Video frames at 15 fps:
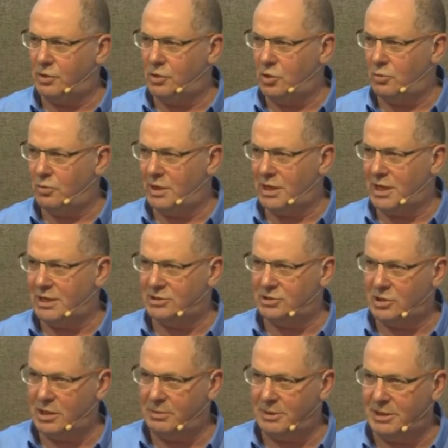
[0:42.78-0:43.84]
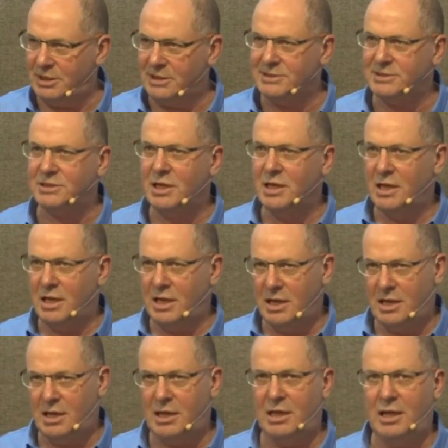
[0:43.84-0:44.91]
the noble gas remedies,
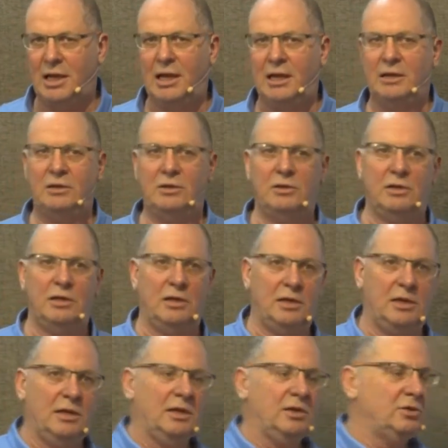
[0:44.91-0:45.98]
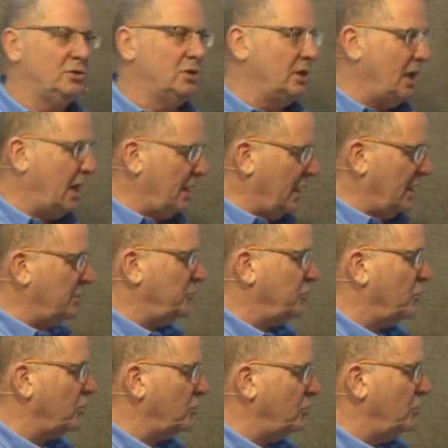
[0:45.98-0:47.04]
uh, and uh, I'll, I'll,
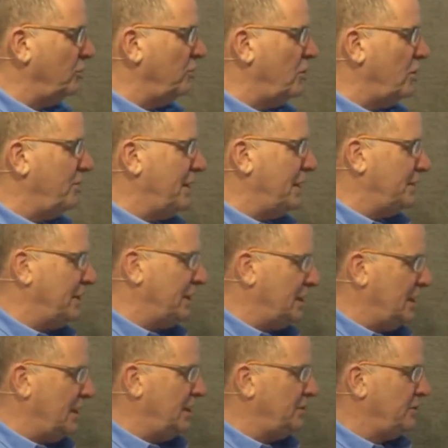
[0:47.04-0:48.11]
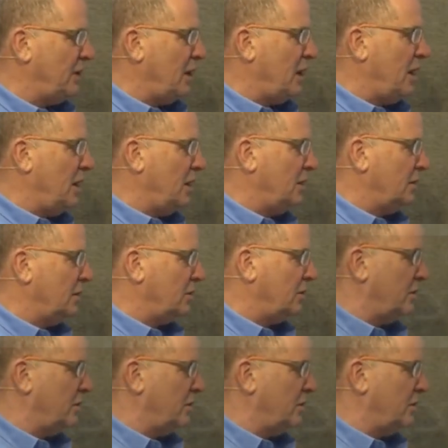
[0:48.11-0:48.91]
talk to you more about that later. Argon,